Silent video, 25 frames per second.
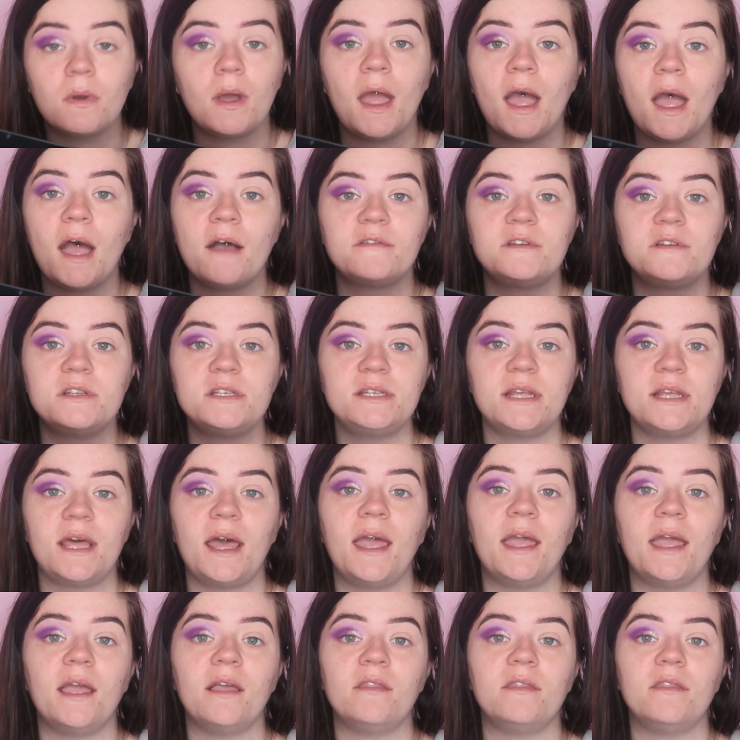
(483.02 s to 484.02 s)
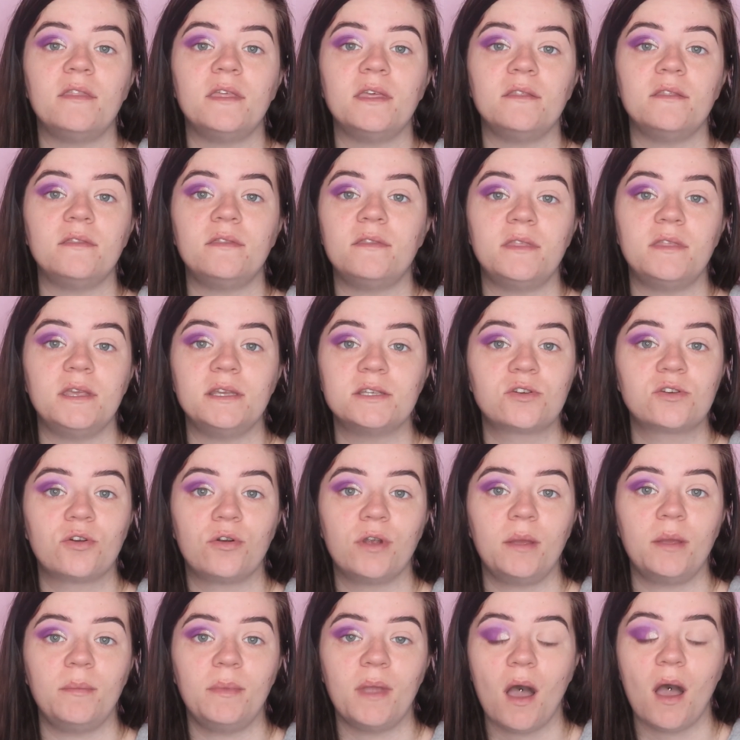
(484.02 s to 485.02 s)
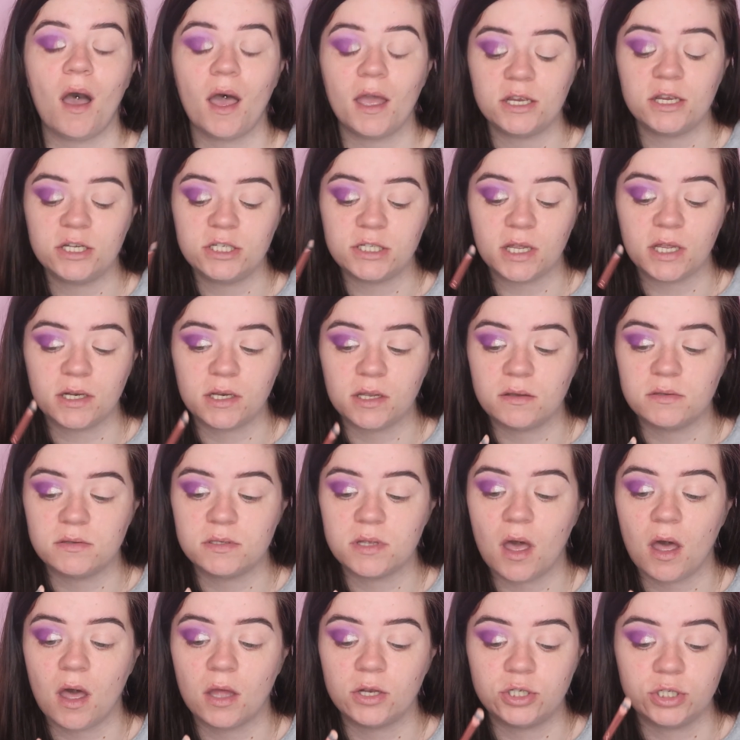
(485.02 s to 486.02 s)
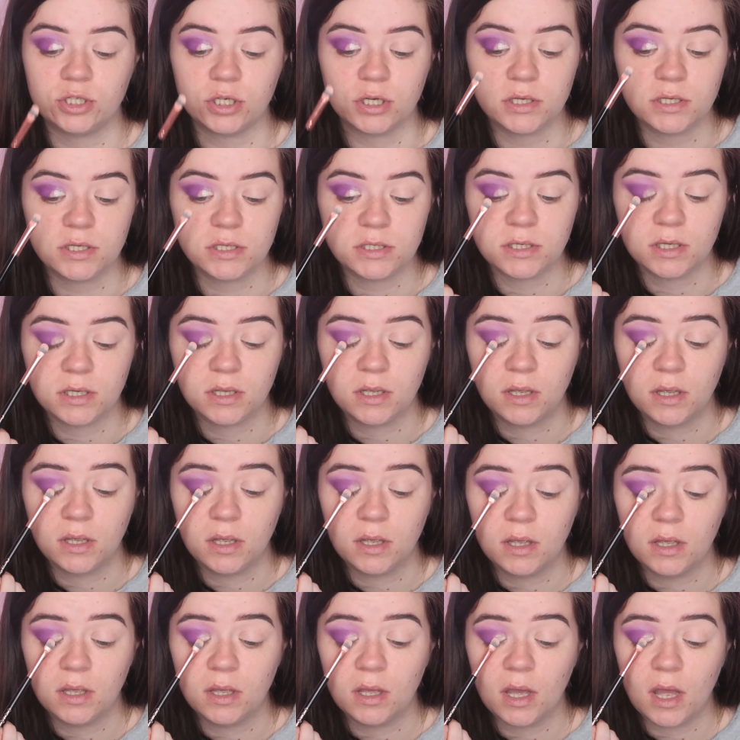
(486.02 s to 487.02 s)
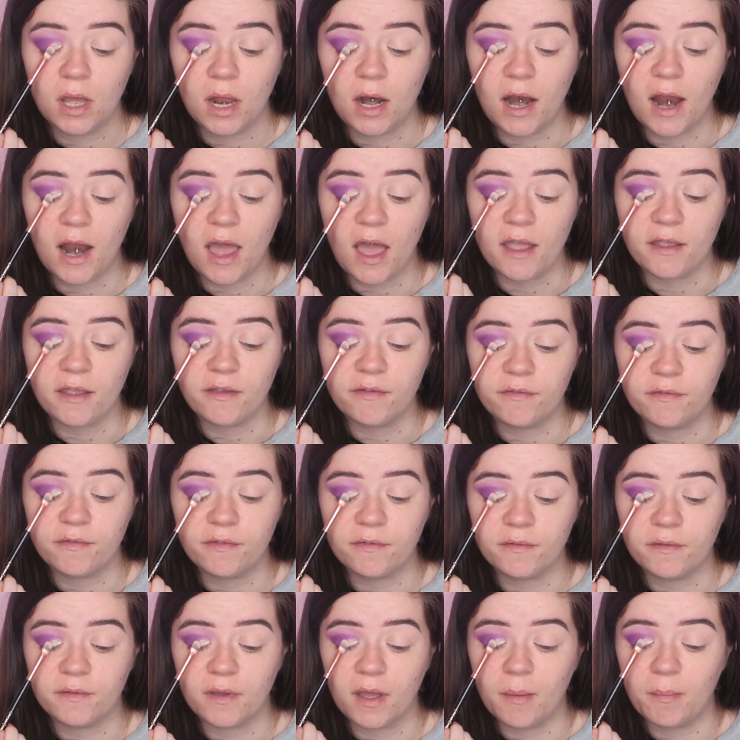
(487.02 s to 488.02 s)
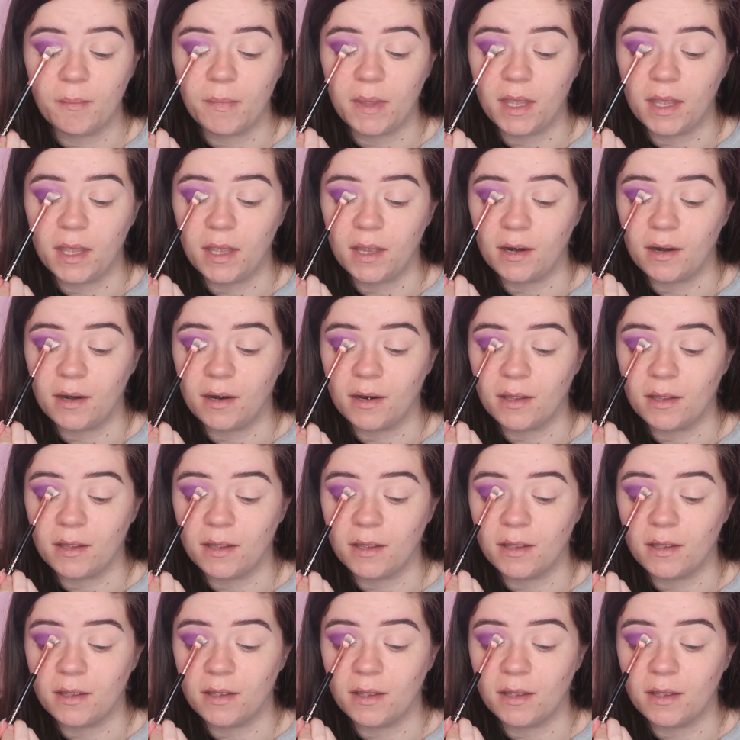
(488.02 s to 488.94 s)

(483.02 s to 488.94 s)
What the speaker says: I have to say, these creamy eyeshadows are just life. I mean,